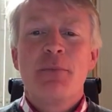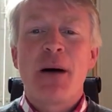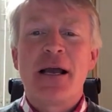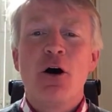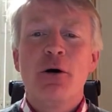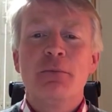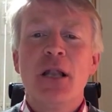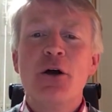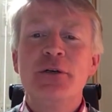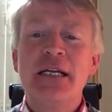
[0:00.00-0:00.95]
by
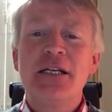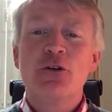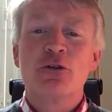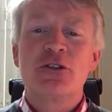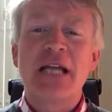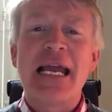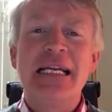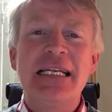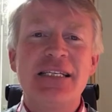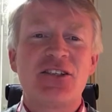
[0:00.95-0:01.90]
uploading your
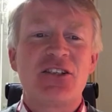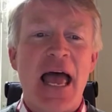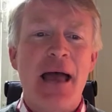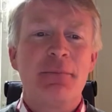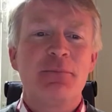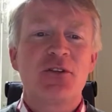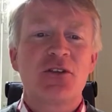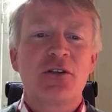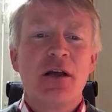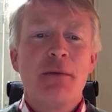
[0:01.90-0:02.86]
daily
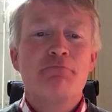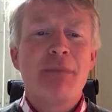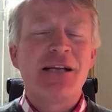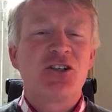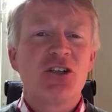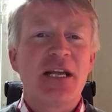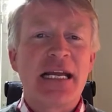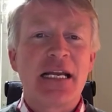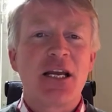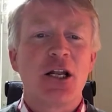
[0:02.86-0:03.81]
steps measured
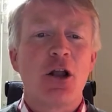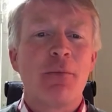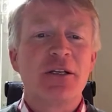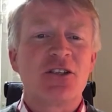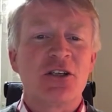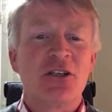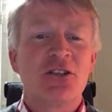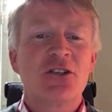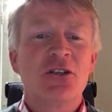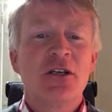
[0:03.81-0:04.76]
in
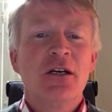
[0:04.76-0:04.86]
kilometres